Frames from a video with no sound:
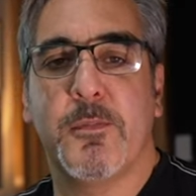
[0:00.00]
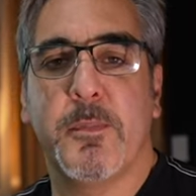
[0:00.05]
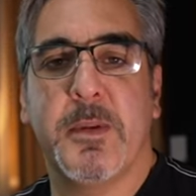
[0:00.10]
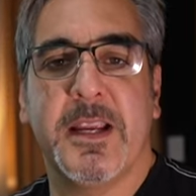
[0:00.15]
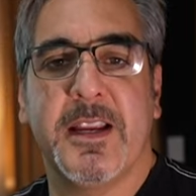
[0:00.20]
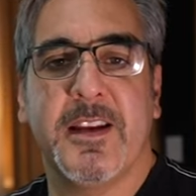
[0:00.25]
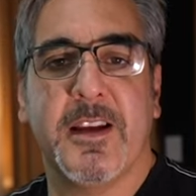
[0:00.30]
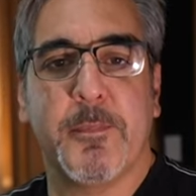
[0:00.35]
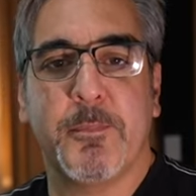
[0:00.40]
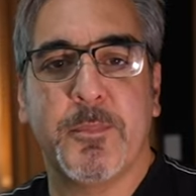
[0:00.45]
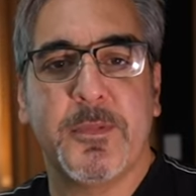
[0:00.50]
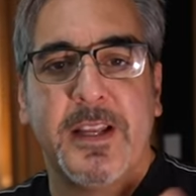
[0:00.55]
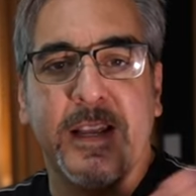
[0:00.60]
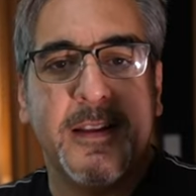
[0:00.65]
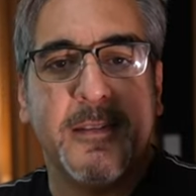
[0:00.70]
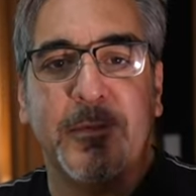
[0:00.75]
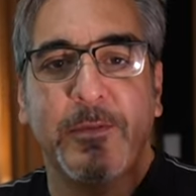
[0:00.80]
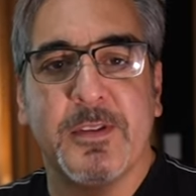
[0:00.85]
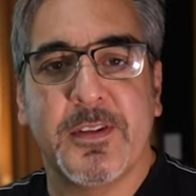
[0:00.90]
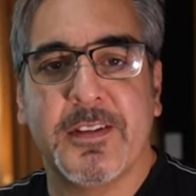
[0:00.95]
makeup
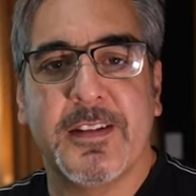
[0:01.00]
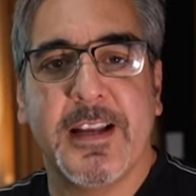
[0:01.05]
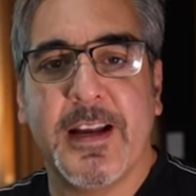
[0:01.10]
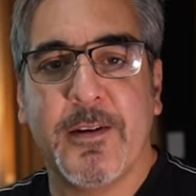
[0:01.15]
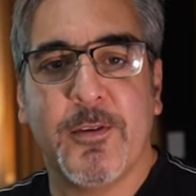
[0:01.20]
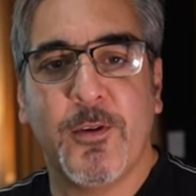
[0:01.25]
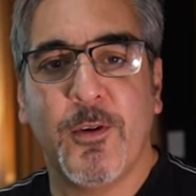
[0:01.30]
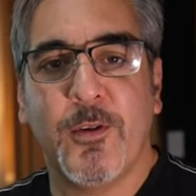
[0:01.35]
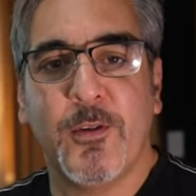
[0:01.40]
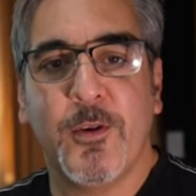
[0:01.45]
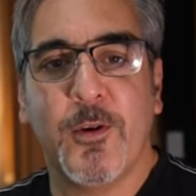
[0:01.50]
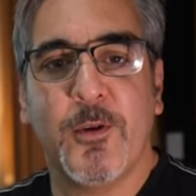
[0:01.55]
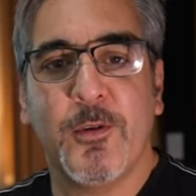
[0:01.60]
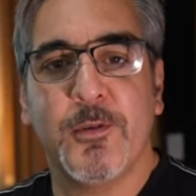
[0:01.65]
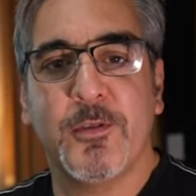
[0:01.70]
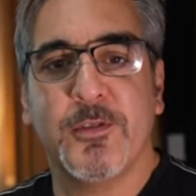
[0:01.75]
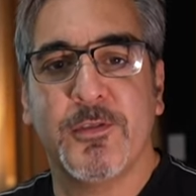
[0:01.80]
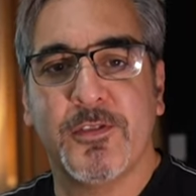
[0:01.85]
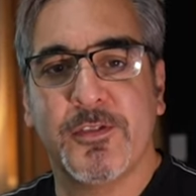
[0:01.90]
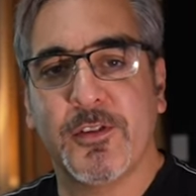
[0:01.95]
teams, and all
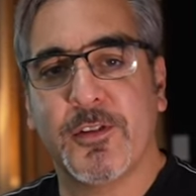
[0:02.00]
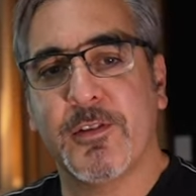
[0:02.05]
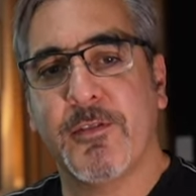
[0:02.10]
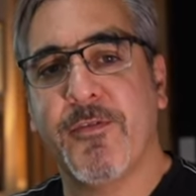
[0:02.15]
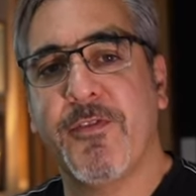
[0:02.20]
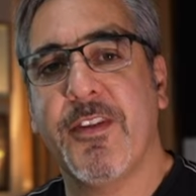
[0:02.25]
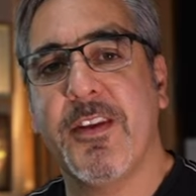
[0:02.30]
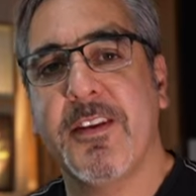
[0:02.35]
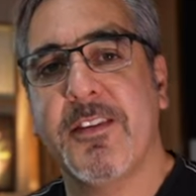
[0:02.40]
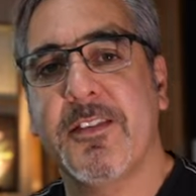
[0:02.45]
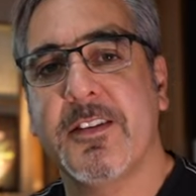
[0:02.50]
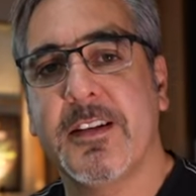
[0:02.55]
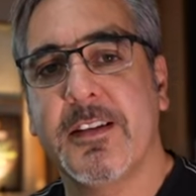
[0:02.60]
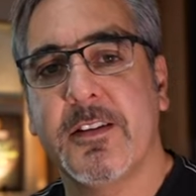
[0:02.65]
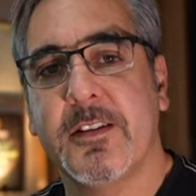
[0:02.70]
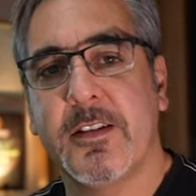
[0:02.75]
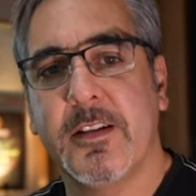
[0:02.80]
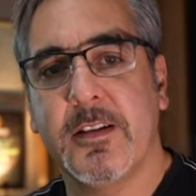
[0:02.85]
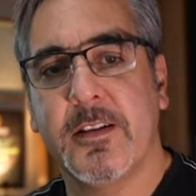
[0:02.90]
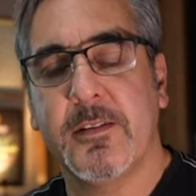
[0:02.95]
the sort of things
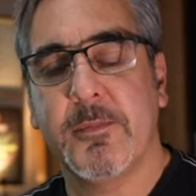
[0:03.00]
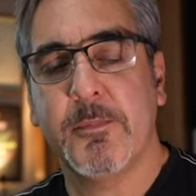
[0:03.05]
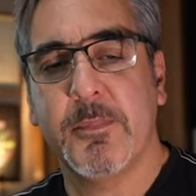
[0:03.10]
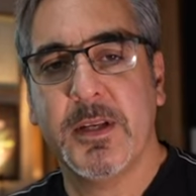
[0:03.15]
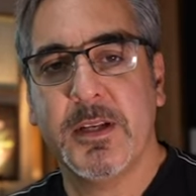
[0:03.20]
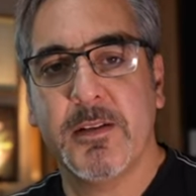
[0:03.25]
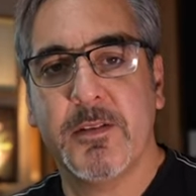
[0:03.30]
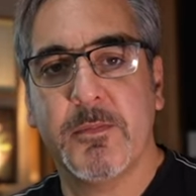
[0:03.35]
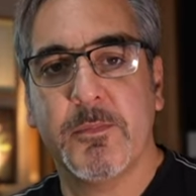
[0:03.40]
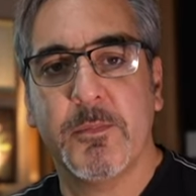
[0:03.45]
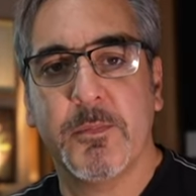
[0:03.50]
that the big